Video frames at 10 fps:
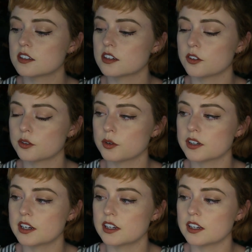color
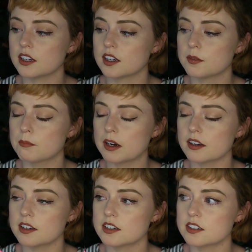coordinating
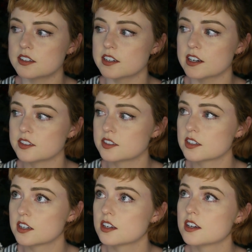my desk
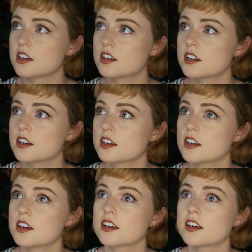
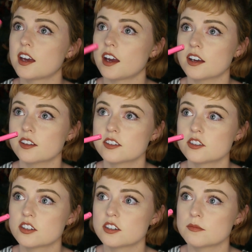
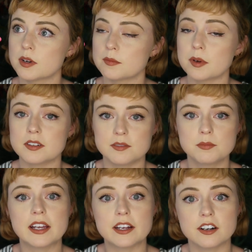calendar, my my
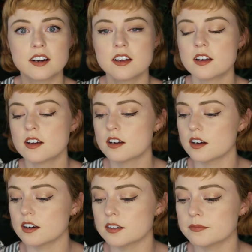planner.
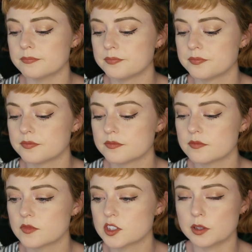Um,
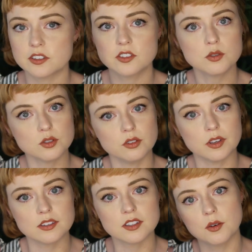so like social
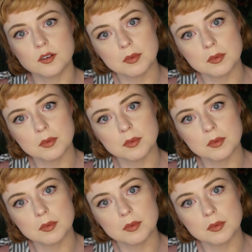events go in